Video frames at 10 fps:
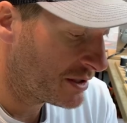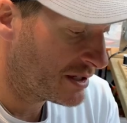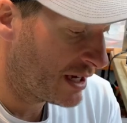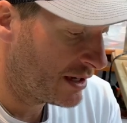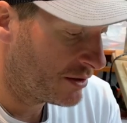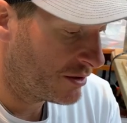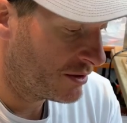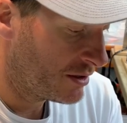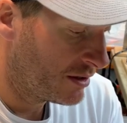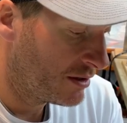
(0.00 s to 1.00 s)
a
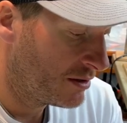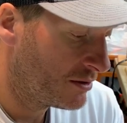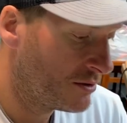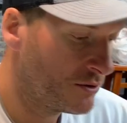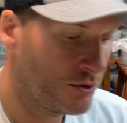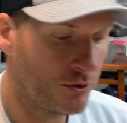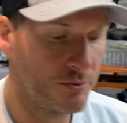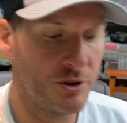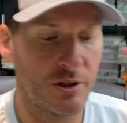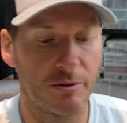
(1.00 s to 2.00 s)
standard tube
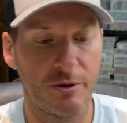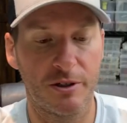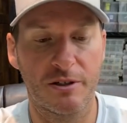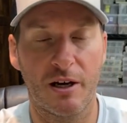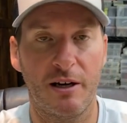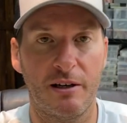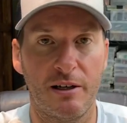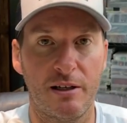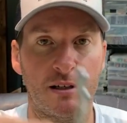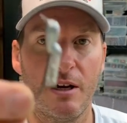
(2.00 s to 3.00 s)
jig, but it's got
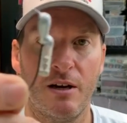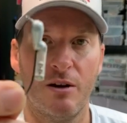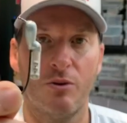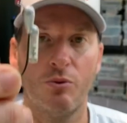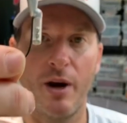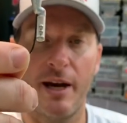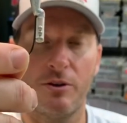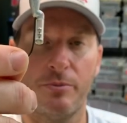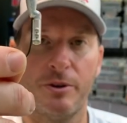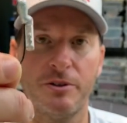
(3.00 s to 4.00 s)
a
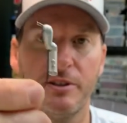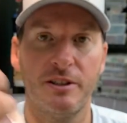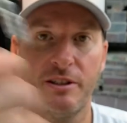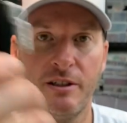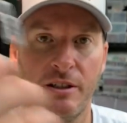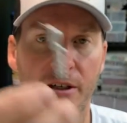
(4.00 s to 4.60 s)
rattle built in.